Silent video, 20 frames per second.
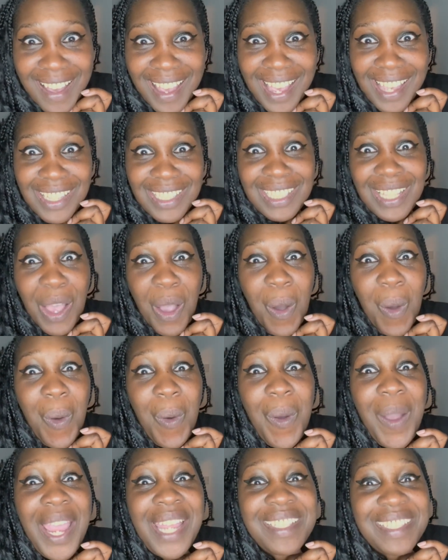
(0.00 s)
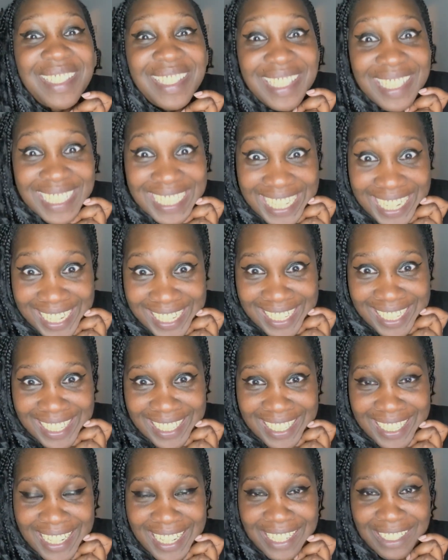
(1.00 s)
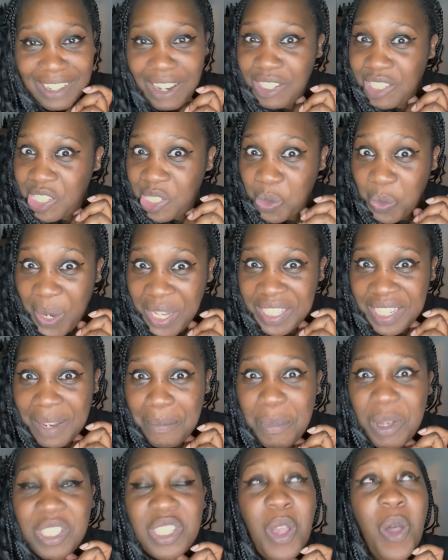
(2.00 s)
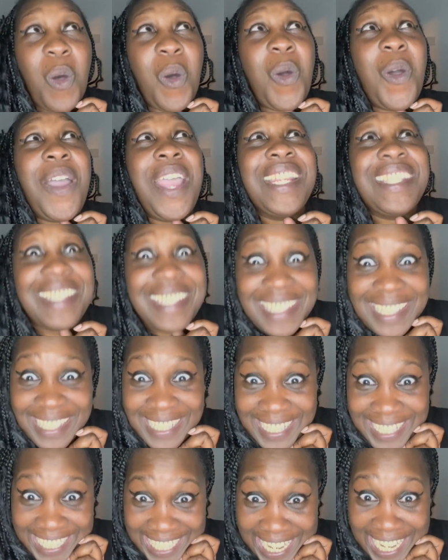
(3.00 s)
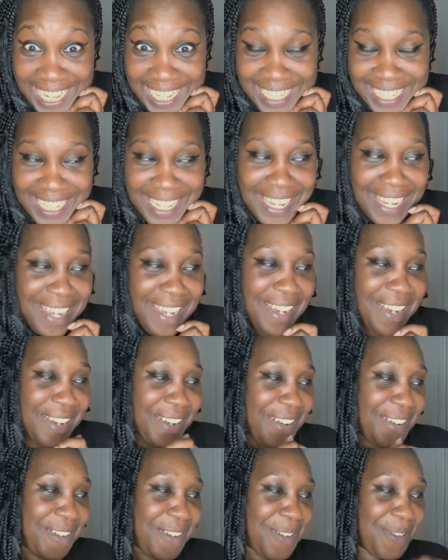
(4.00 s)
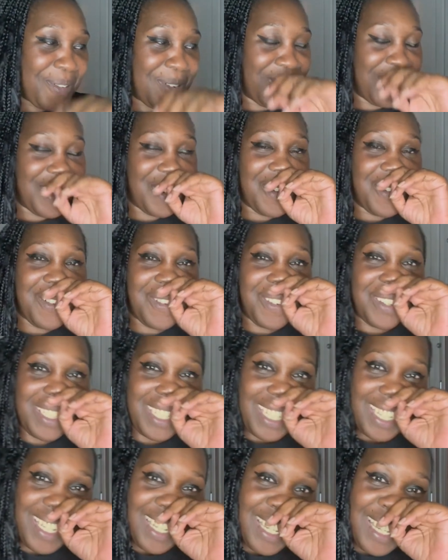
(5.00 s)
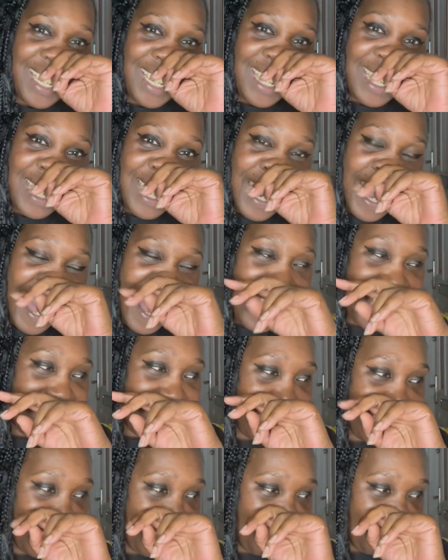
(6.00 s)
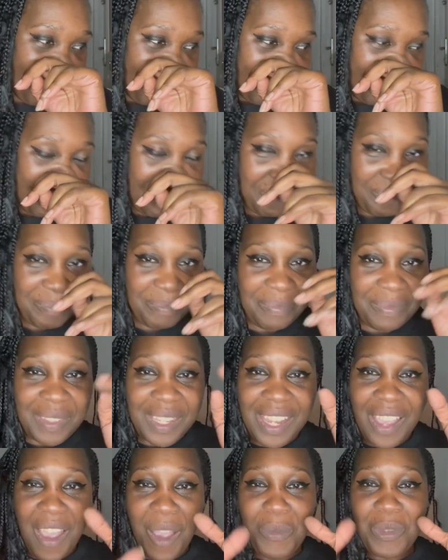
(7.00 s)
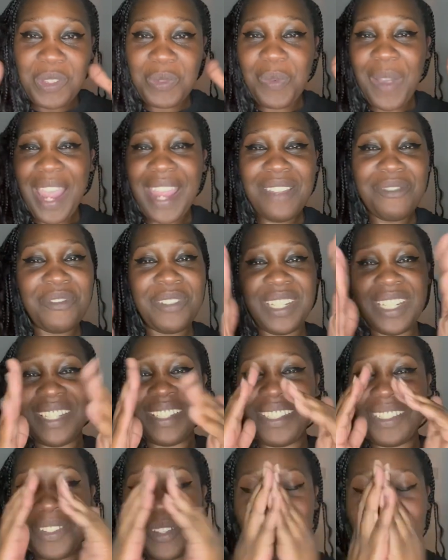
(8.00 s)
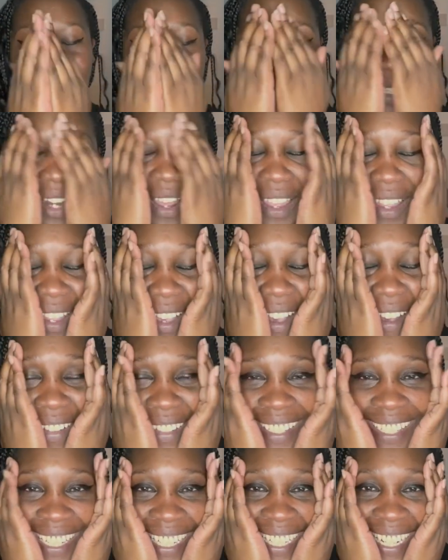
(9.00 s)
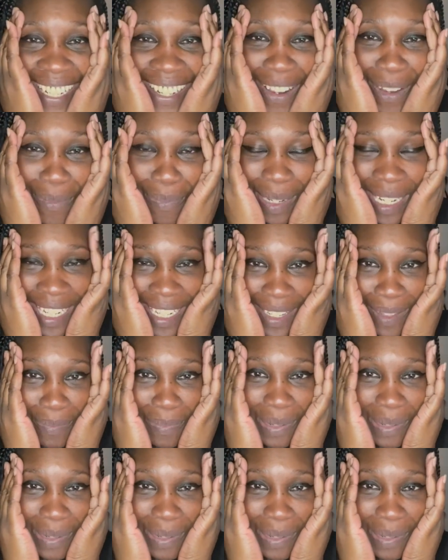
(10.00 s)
sweating. Not sweating, but sweating. Oh, Lord. And I was waiting for this because I was sitting there like, please,